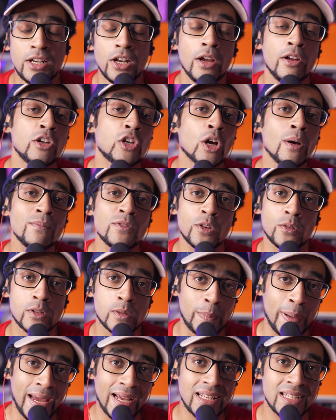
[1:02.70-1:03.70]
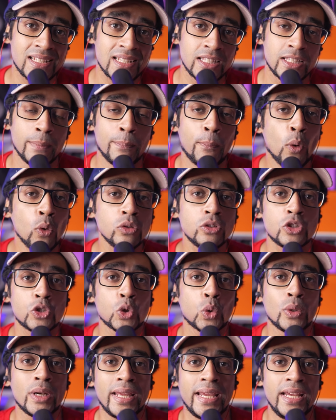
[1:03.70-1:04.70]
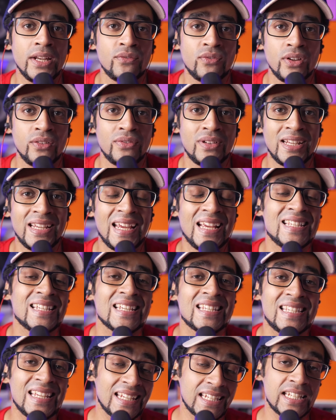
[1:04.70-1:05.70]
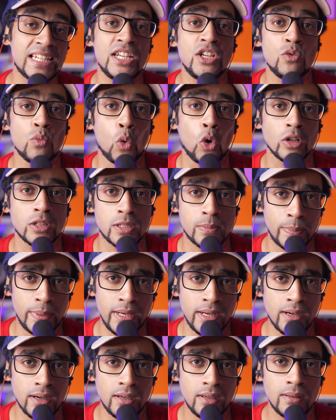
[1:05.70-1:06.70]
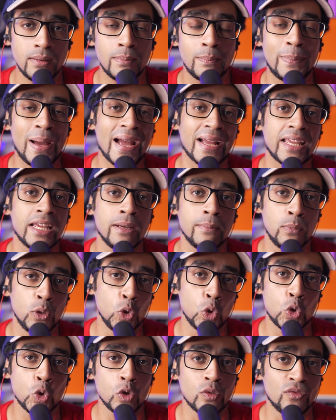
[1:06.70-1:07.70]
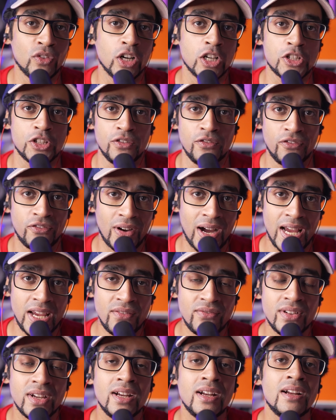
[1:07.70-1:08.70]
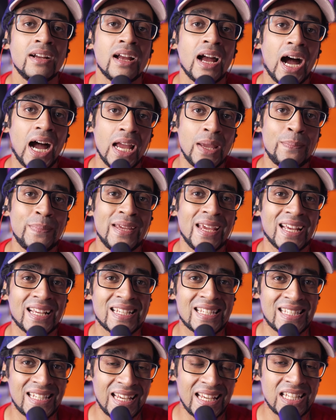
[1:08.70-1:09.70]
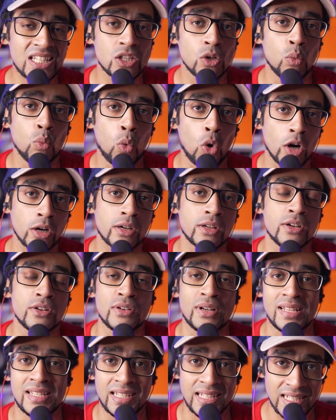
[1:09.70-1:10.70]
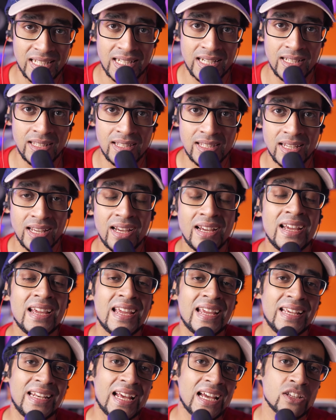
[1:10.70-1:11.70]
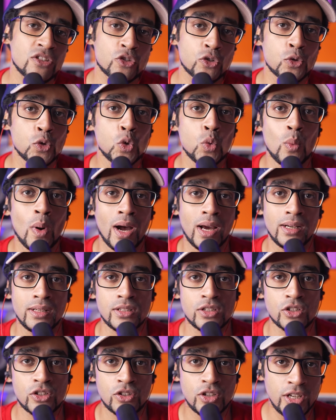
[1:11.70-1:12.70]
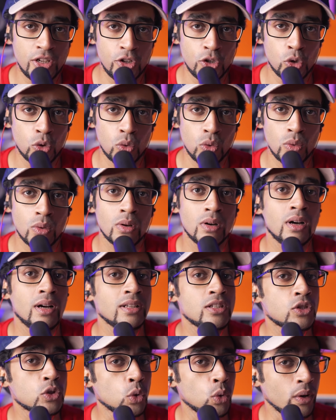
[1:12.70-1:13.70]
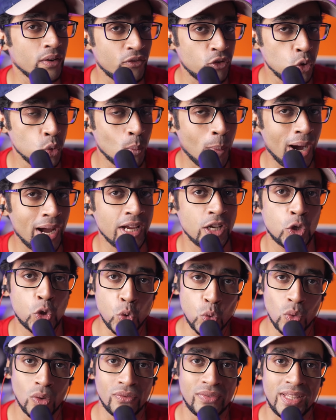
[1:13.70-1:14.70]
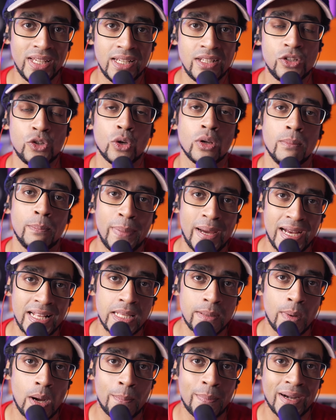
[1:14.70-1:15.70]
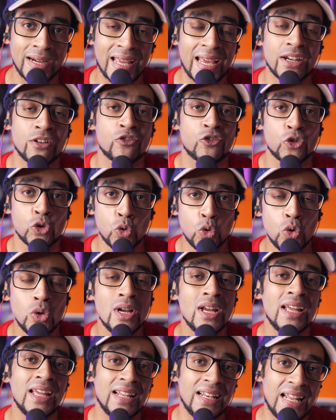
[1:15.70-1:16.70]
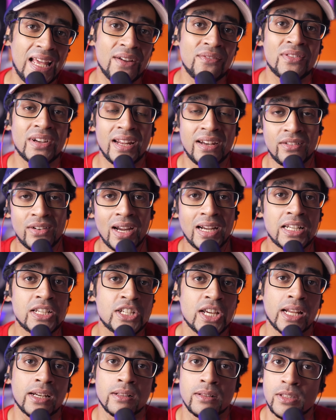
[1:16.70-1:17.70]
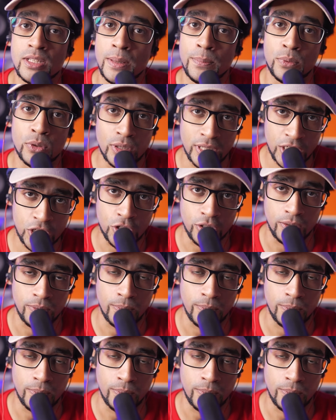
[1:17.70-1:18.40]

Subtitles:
Now in terms of specs, the boAt 850 is a 16-watt speaker packing Bluetooth version 5, IPX6 water resistance. It has true wireless stereo. So if you buy two of these, you can pair them up and get true left and right channel separation.